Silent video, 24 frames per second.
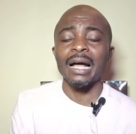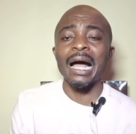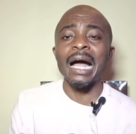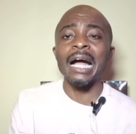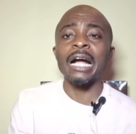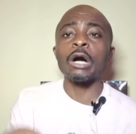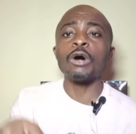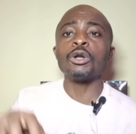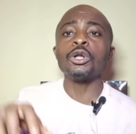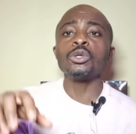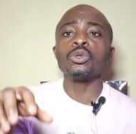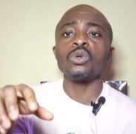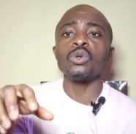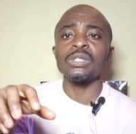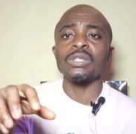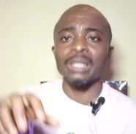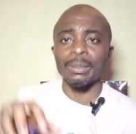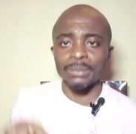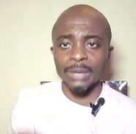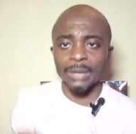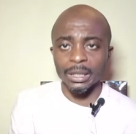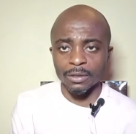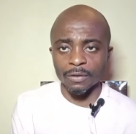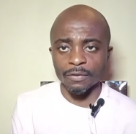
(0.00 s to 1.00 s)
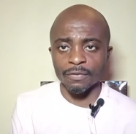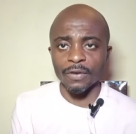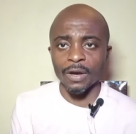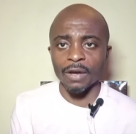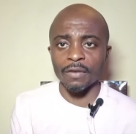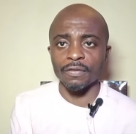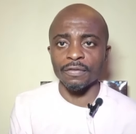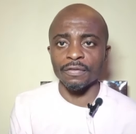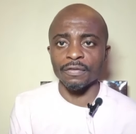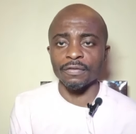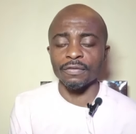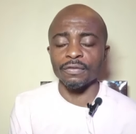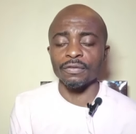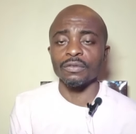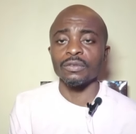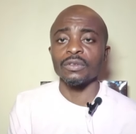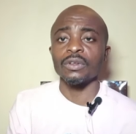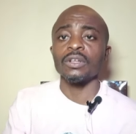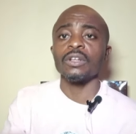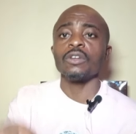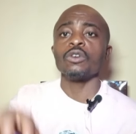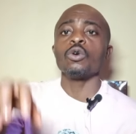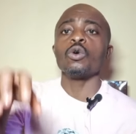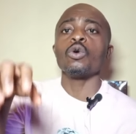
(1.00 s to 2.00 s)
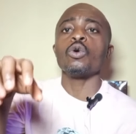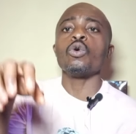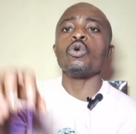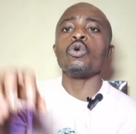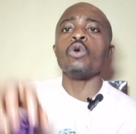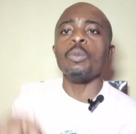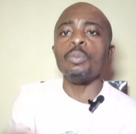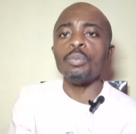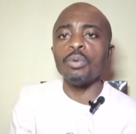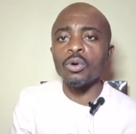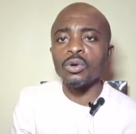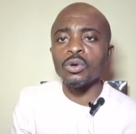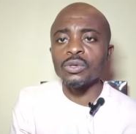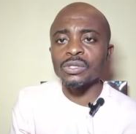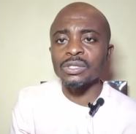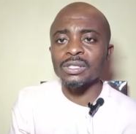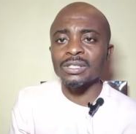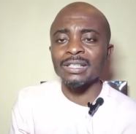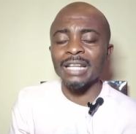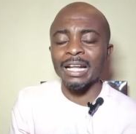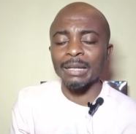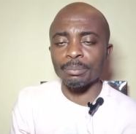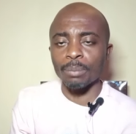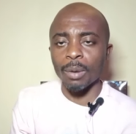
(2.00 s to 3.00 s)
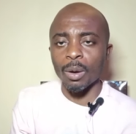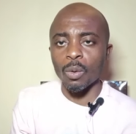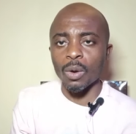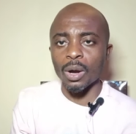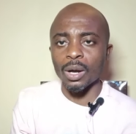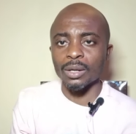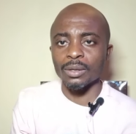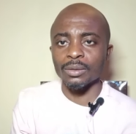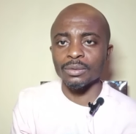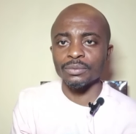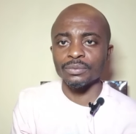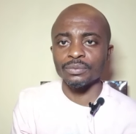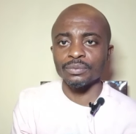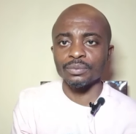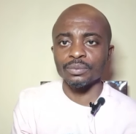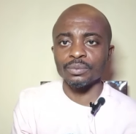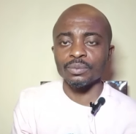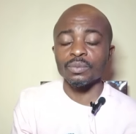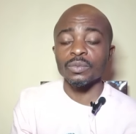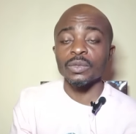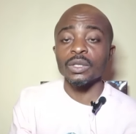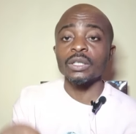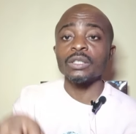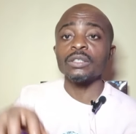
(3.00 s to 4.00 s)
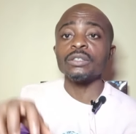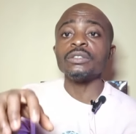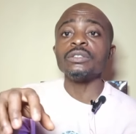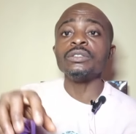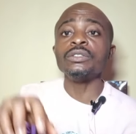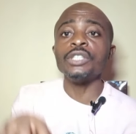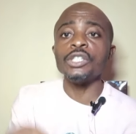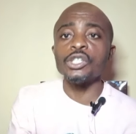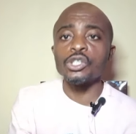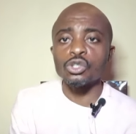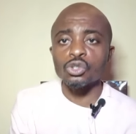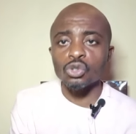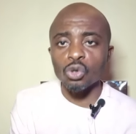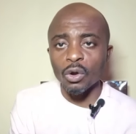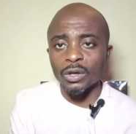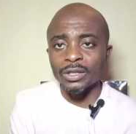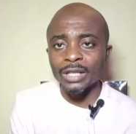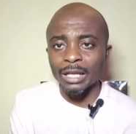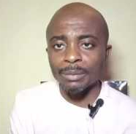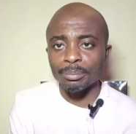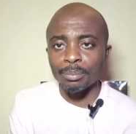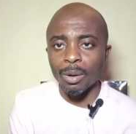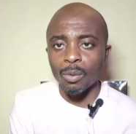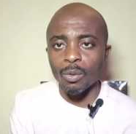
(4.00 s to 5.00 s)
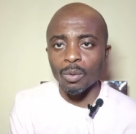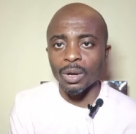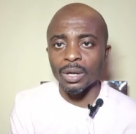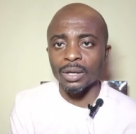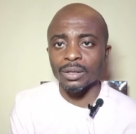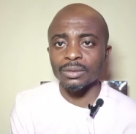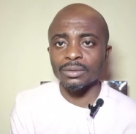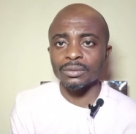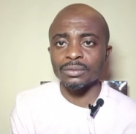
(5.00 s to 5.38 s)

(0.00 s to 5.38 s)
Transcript: according to Psalm 35, oppose that power, destroy that power,